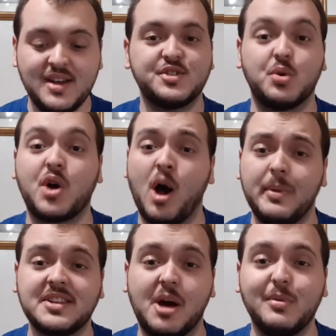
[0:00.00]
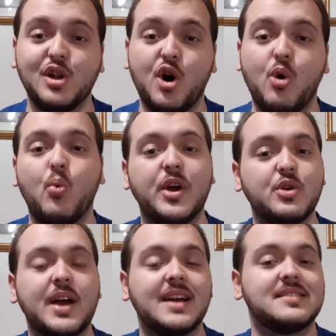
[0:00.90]
So comment down below what
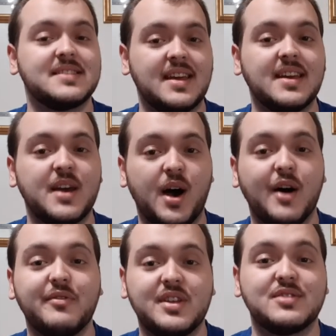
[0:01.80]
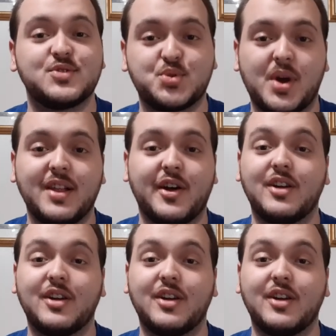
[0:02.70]
you guys think of this trailer.